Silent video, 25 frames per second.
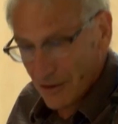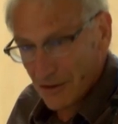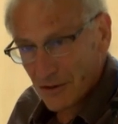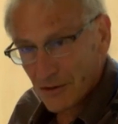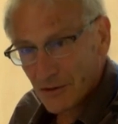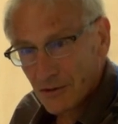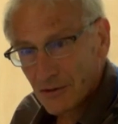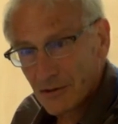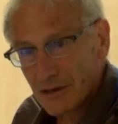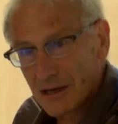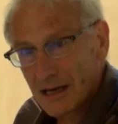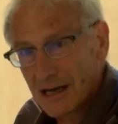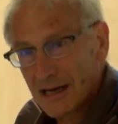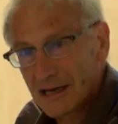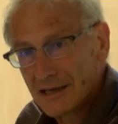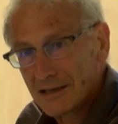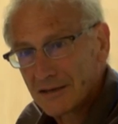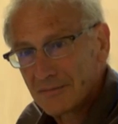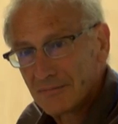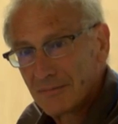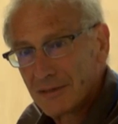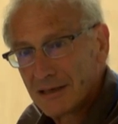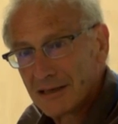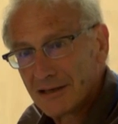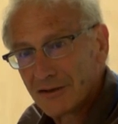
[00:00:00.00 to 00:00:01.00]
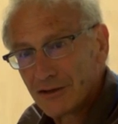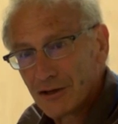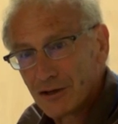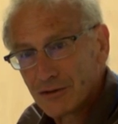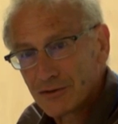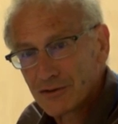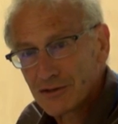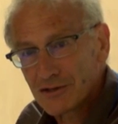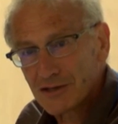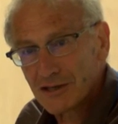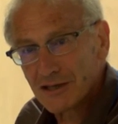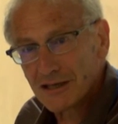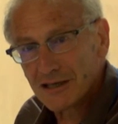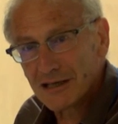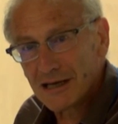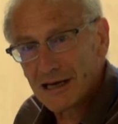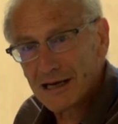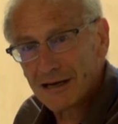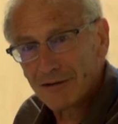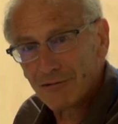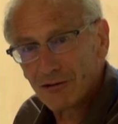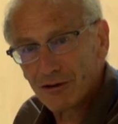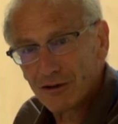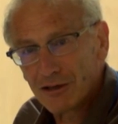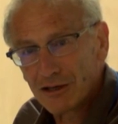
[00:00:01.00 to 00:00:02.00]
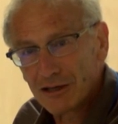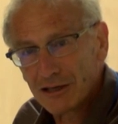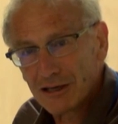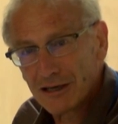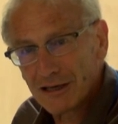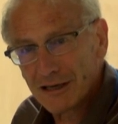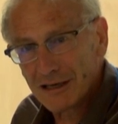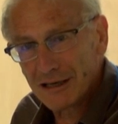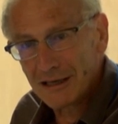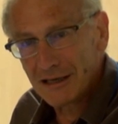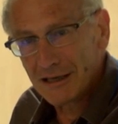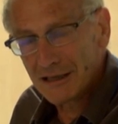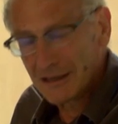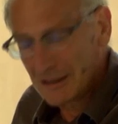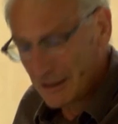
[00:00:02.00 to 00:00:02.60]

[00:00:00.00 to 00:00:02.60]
or like Malinowski, ironically,